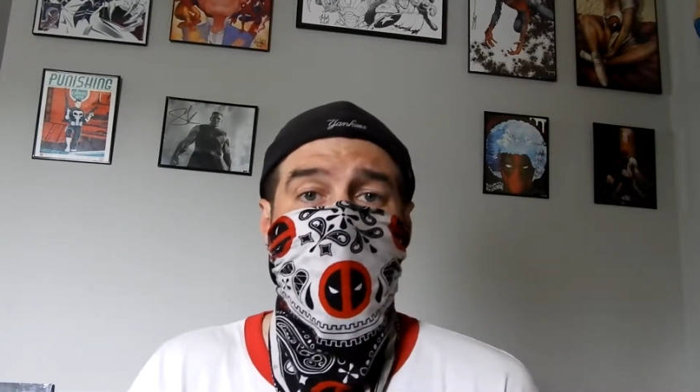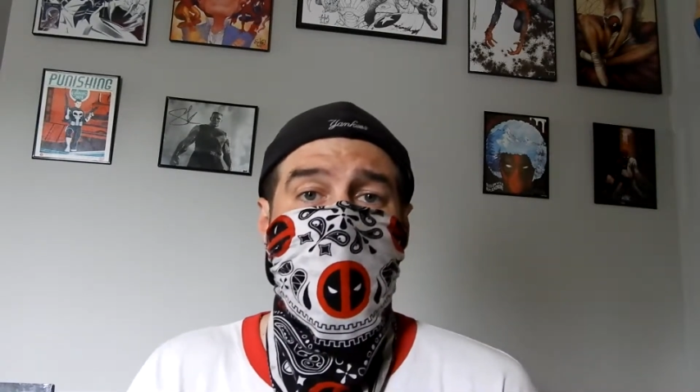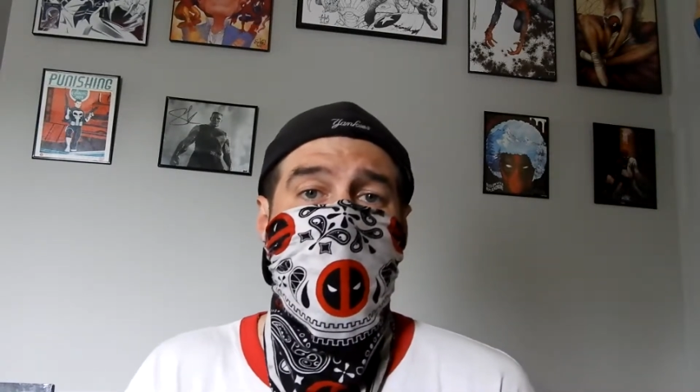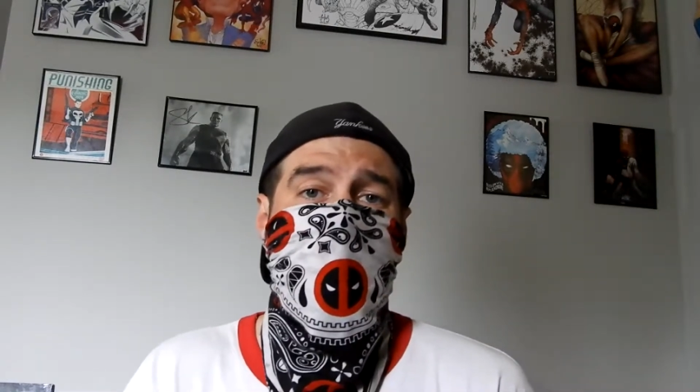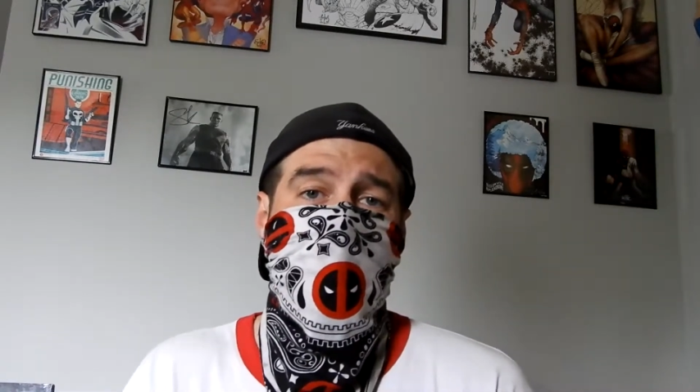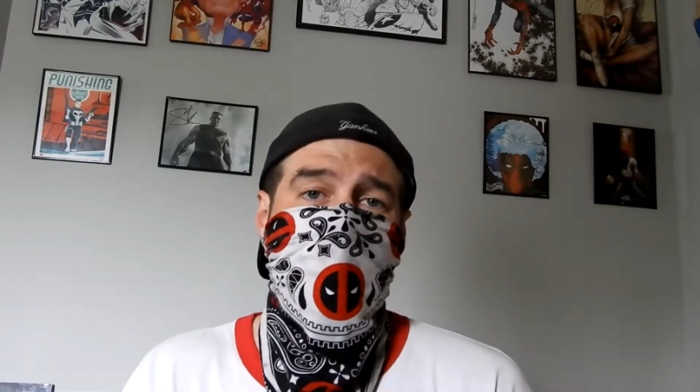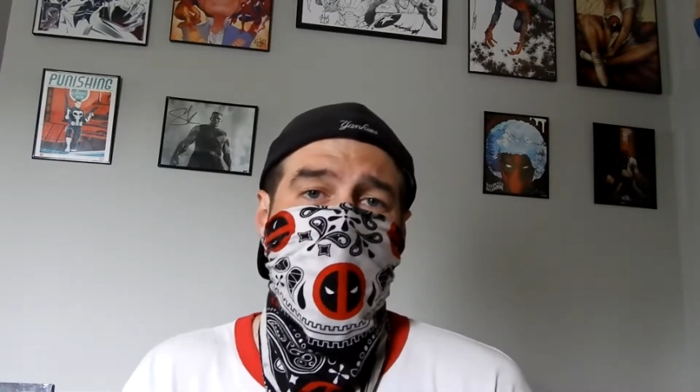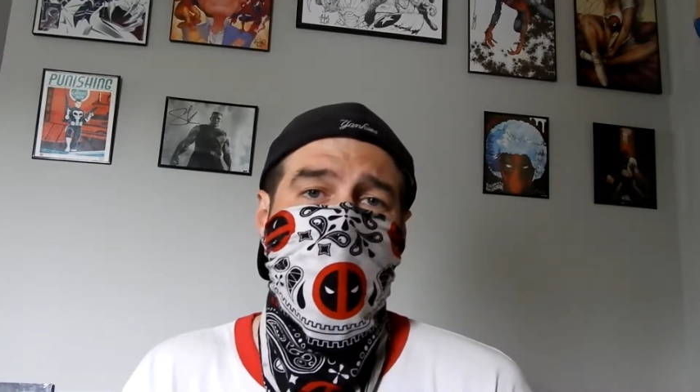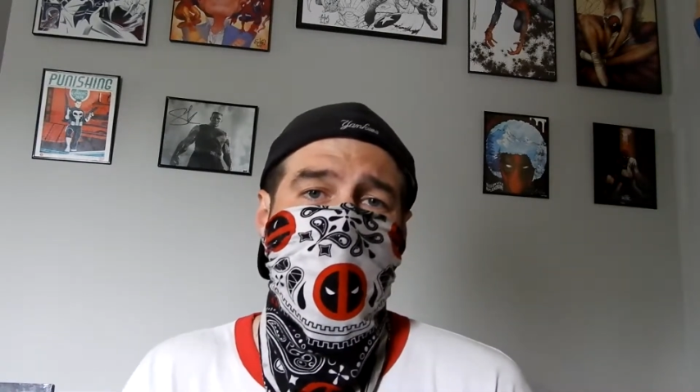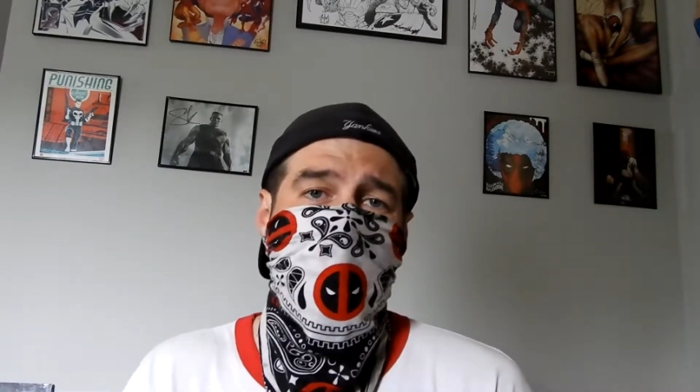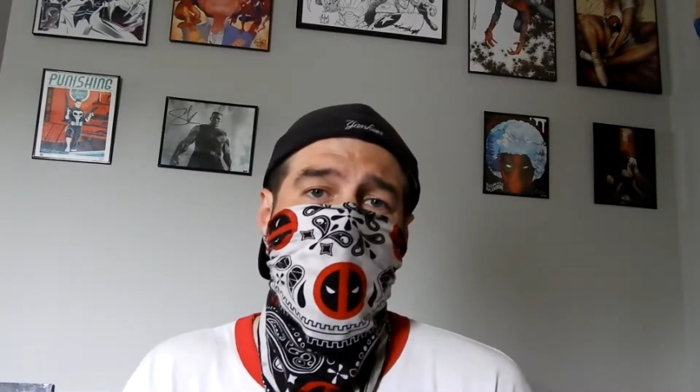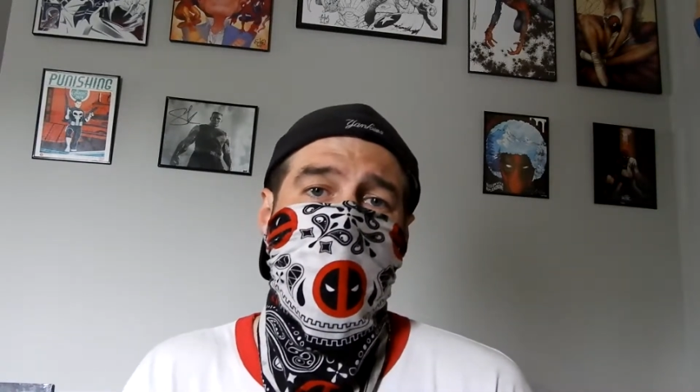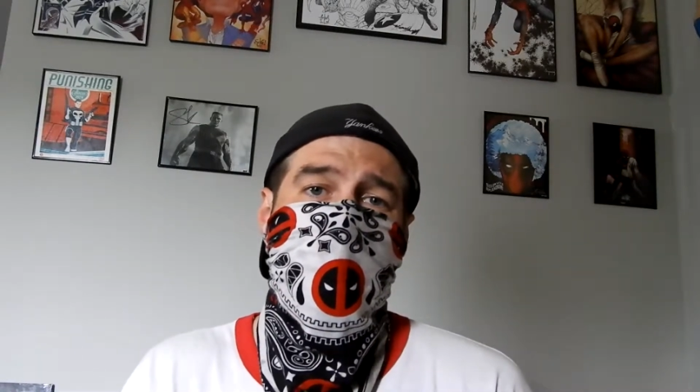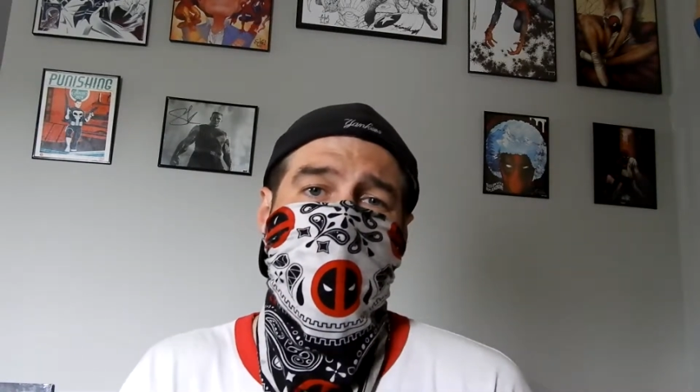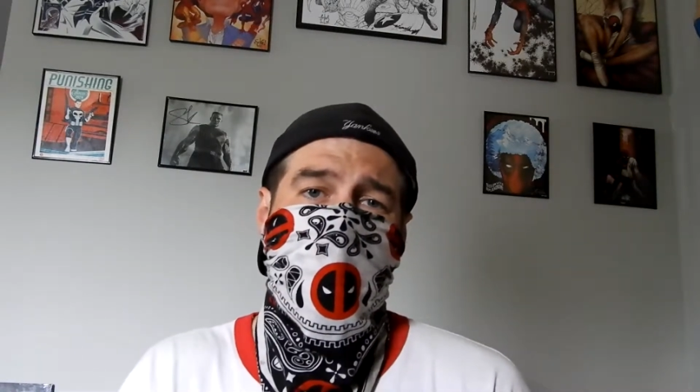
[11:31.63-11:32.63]
last one he
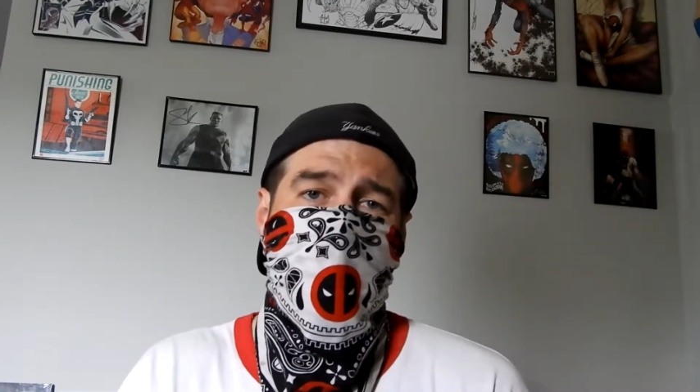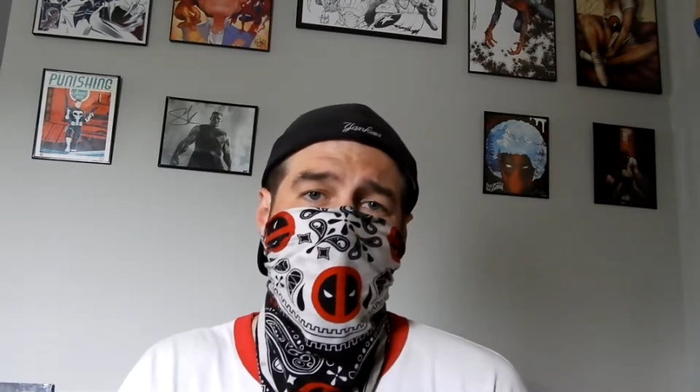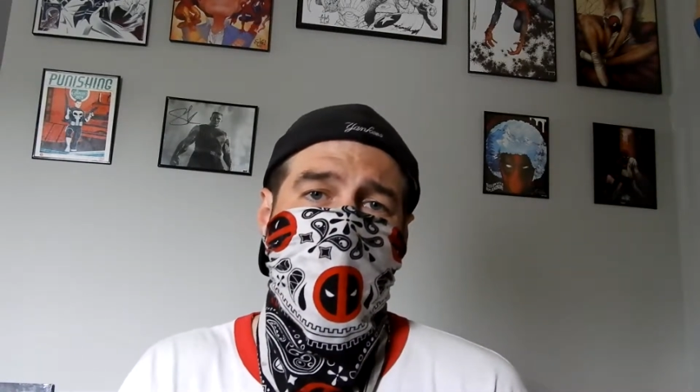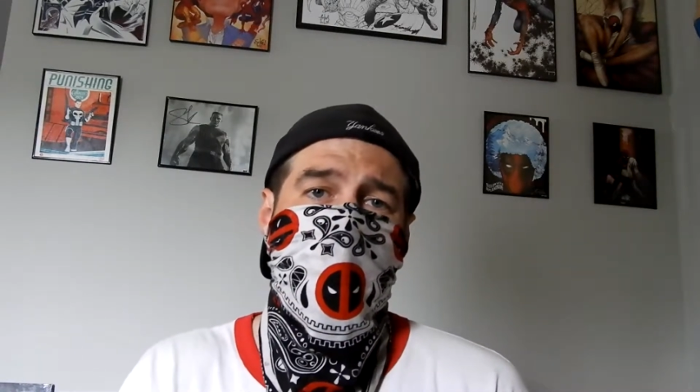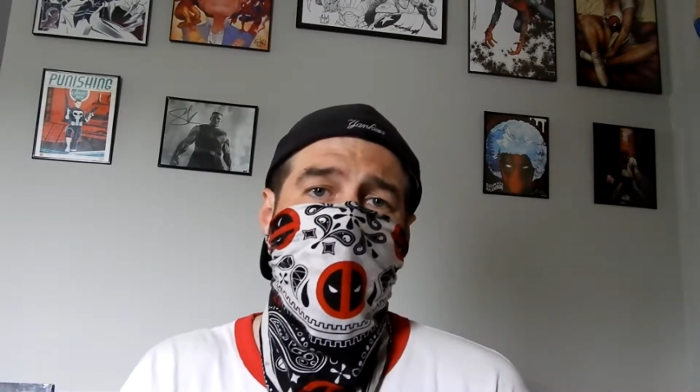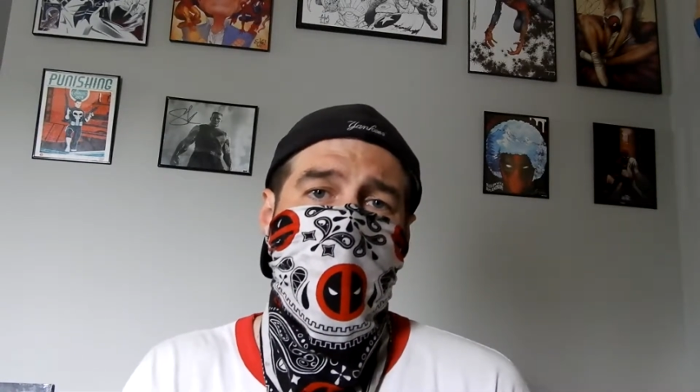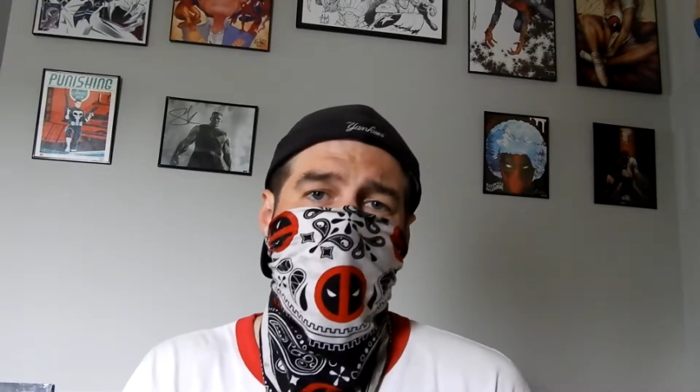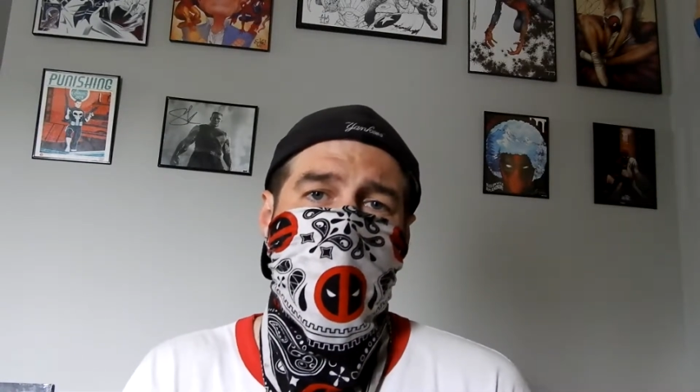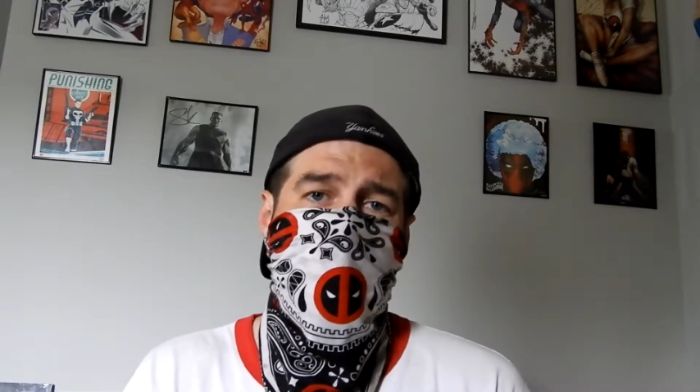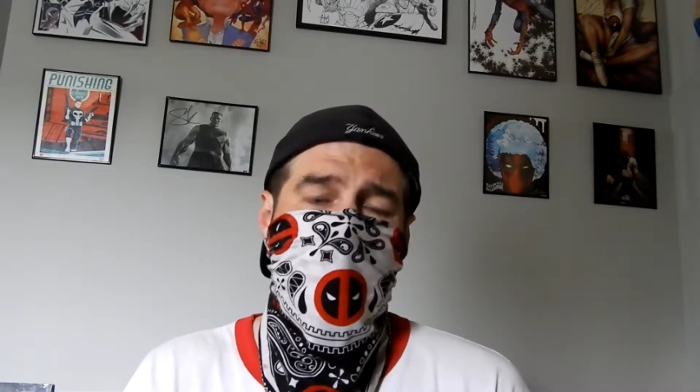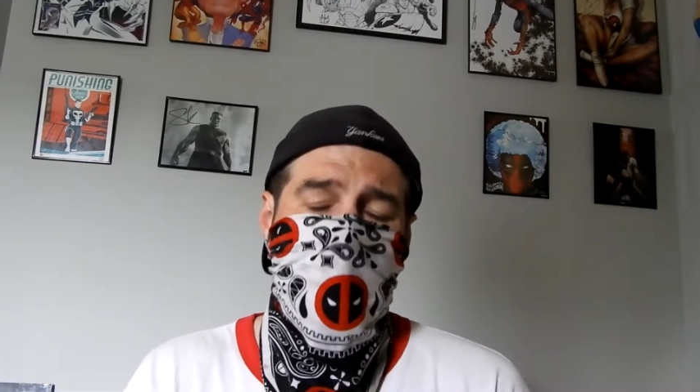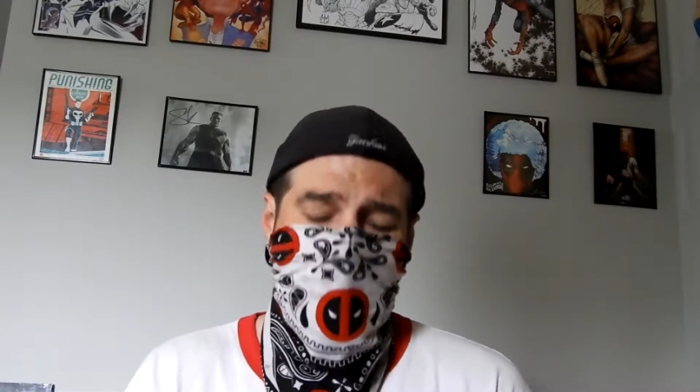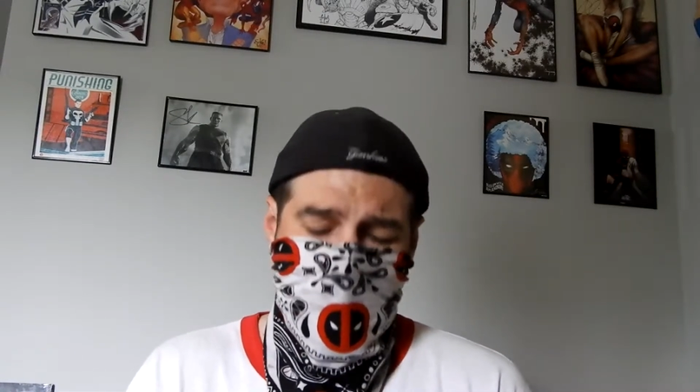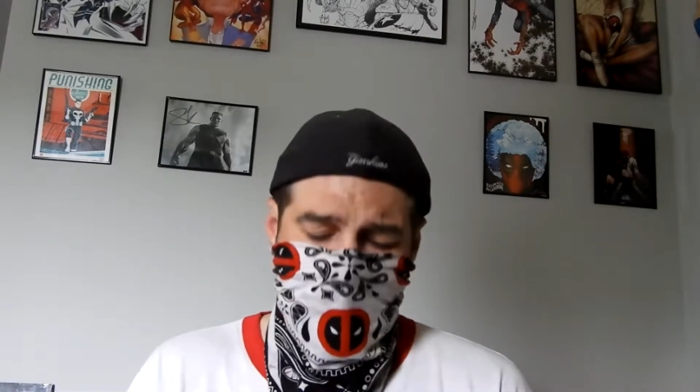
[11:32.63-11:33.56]
does for a good minute,